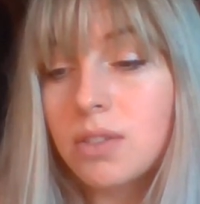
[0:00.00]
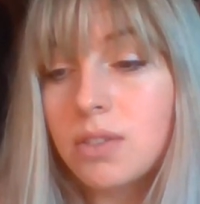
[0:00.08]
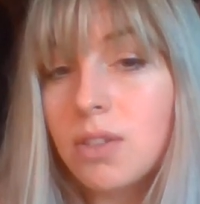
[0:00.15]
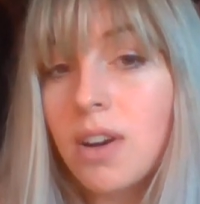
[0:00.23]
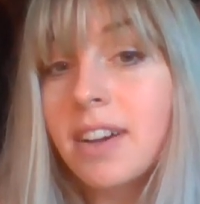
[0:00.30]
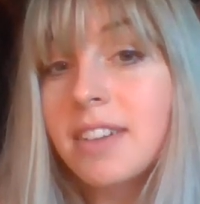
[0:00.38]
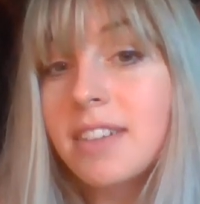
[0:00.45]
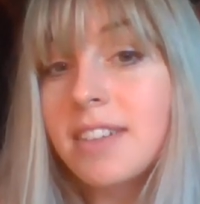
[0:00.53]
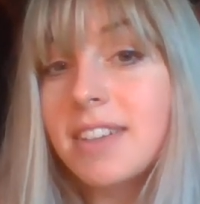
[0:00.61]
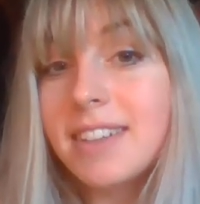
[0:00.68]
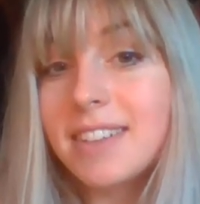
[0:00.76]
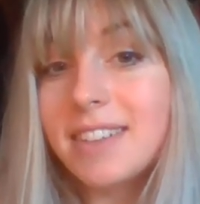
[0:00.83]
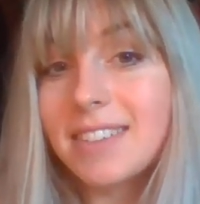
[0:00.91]
dark
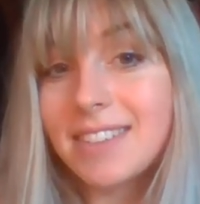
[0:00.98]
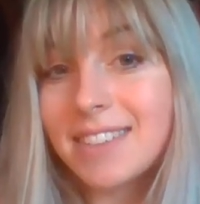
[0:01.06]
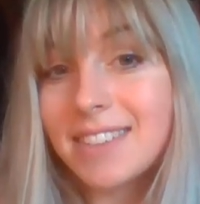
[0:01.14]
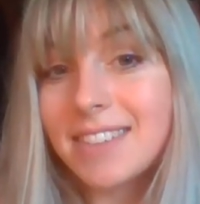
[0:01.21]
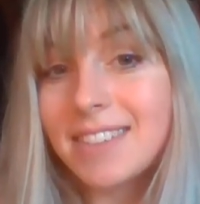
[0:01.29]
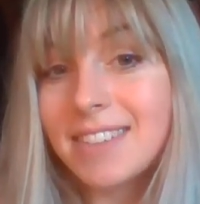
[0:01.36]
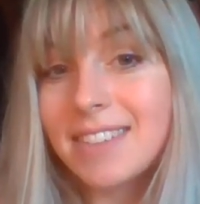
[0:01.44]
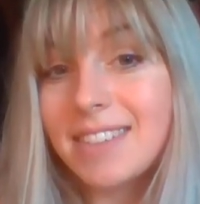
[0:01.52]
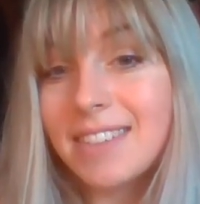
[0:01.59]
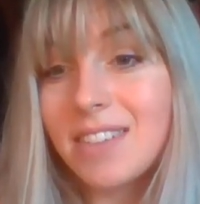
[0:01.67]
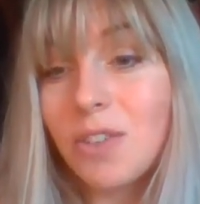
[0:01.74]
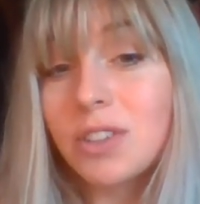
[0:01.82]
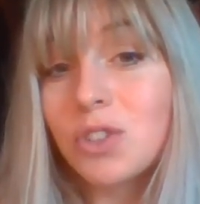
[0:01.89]
things
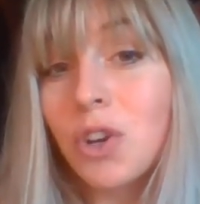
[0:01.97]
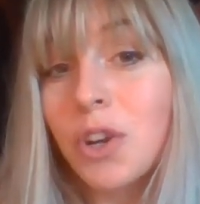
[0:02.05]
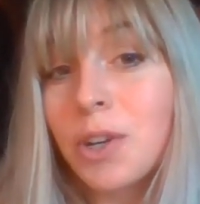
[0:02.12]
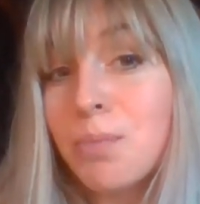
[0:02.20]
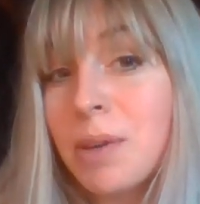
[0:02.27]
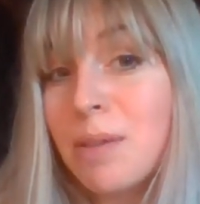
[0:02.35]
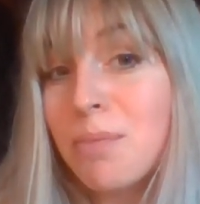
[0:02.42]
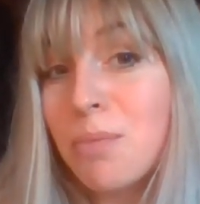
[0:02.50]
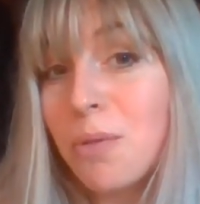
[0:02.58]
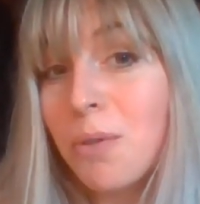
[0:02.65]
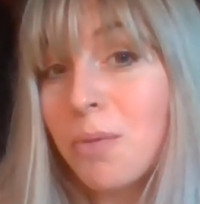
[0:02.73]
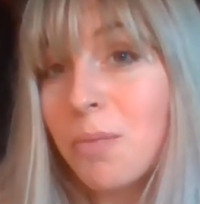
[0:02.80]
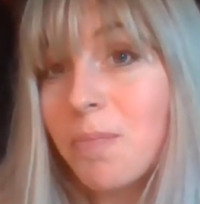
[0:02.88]
or dark
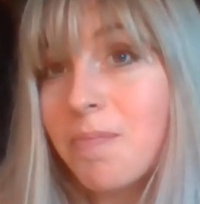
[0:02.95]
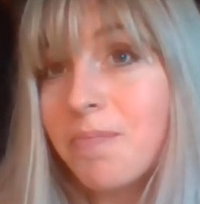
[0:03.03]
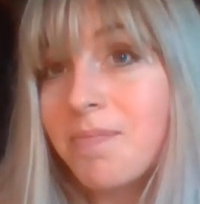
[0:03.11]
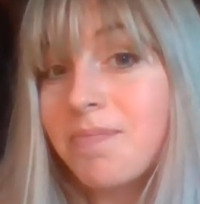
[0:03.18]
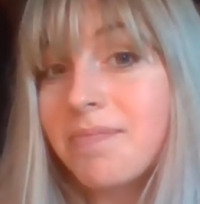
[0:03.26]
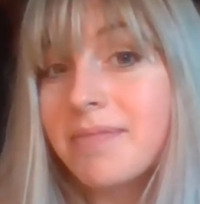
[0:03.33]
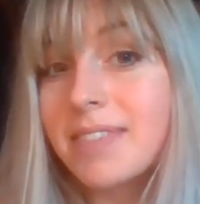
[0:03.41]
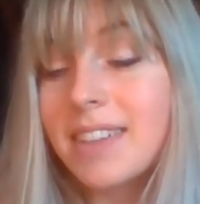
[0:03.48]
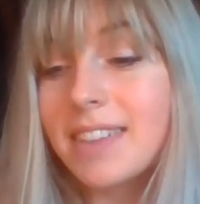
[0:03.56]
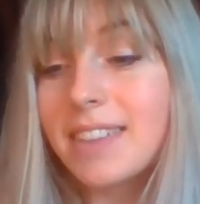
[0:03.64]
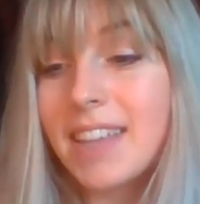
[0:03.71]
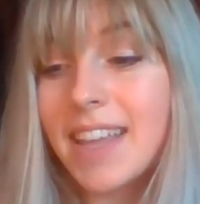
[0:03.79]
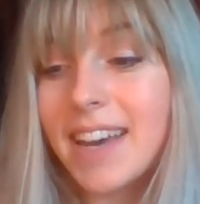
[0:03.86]
people
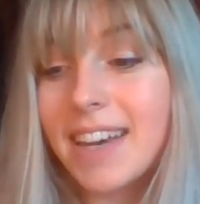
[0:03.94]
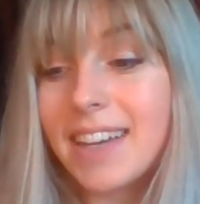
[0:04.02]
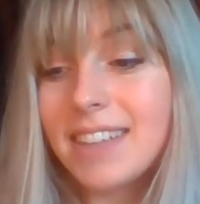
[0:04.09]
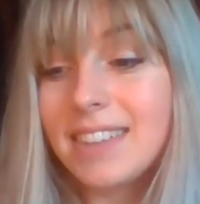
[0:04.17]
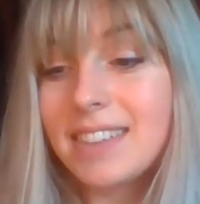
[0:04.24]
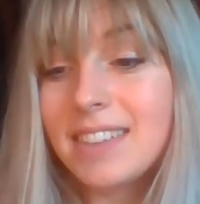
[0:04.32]
that